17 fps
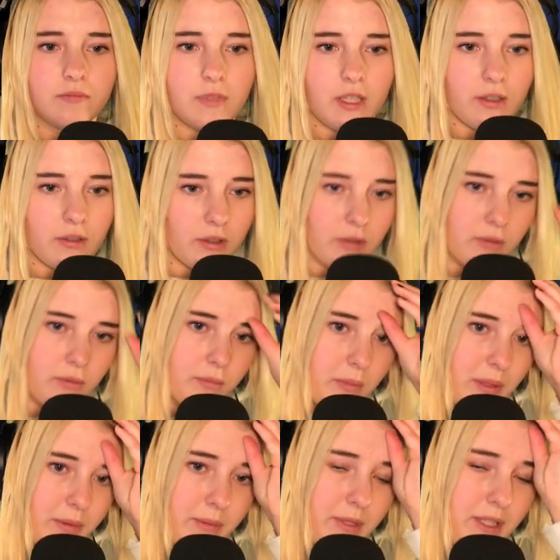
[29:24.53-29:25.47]
I don't know.
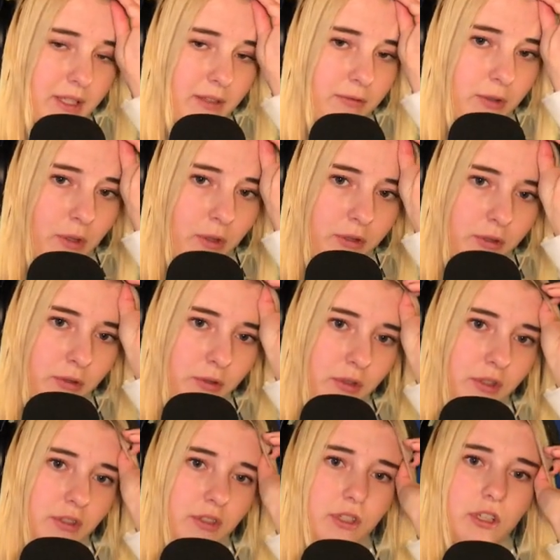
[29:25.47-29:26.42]
Maybe he forgot
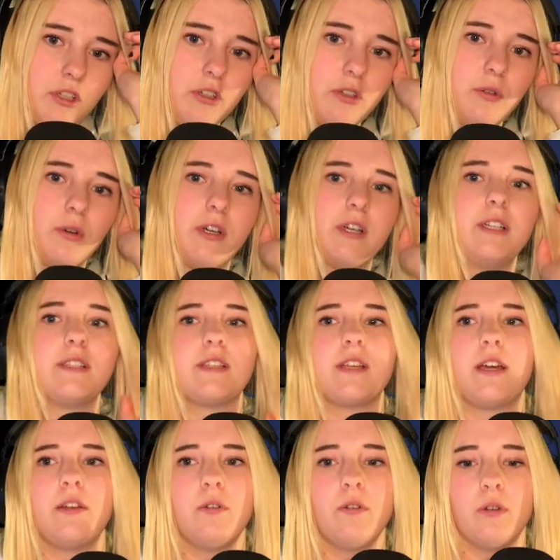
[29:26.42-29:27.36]
to secure it.
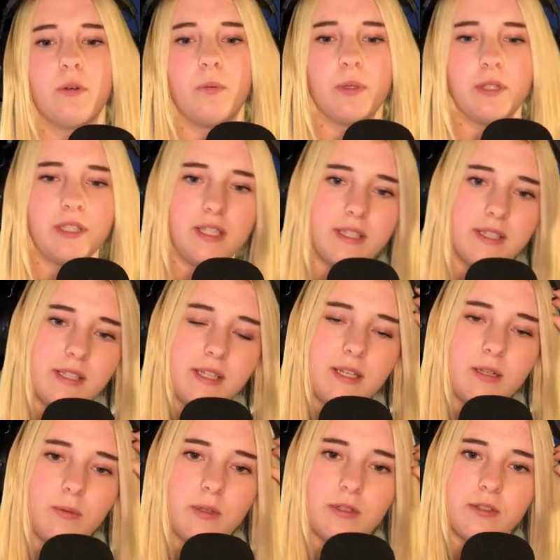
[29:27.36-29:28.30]
I don't know what his
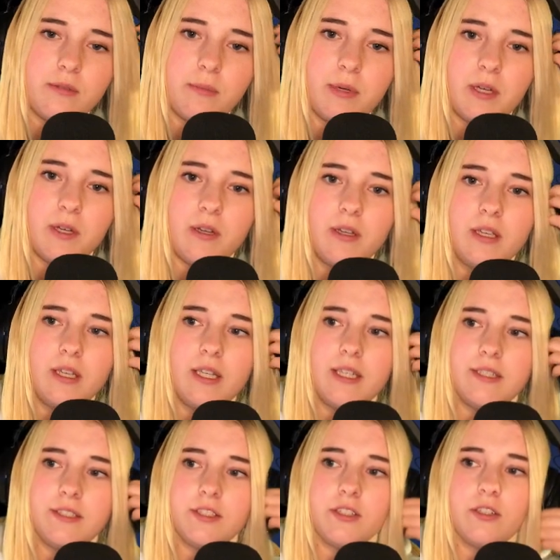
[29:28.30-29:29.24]
deal was. But
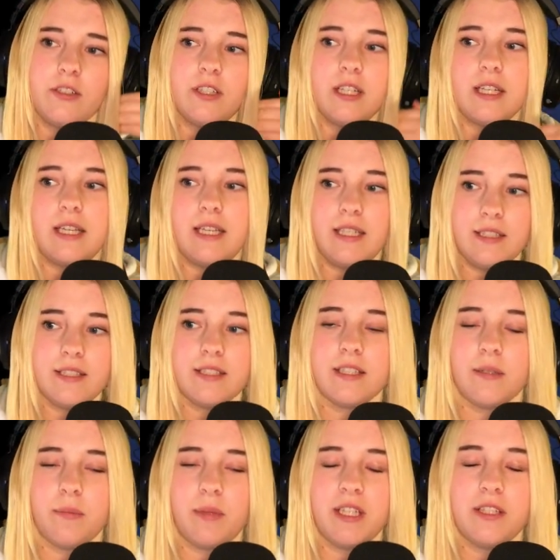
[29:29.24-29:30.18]
he certainly
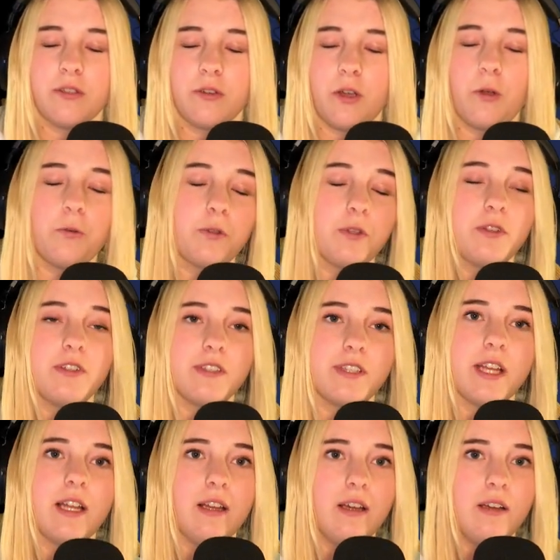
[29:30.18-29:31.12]
hinted me to go to the
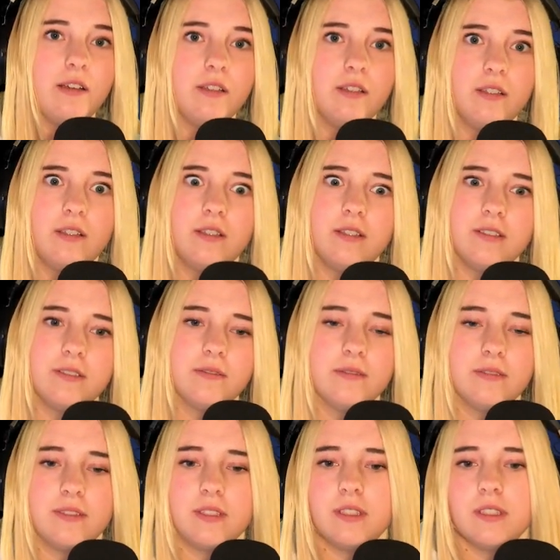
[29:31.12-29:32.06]
cellar.
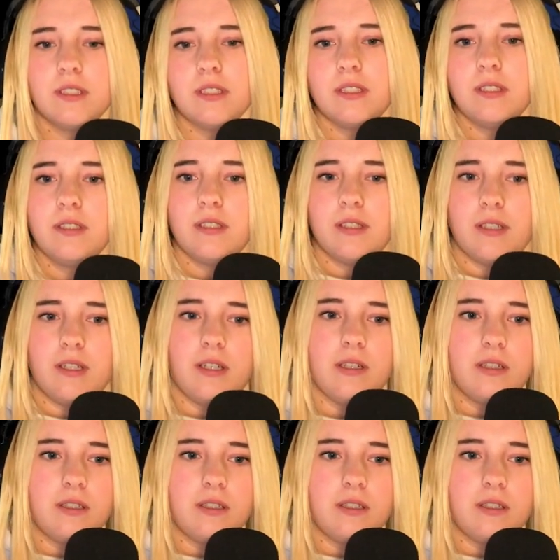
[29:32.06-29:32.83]
Ugh.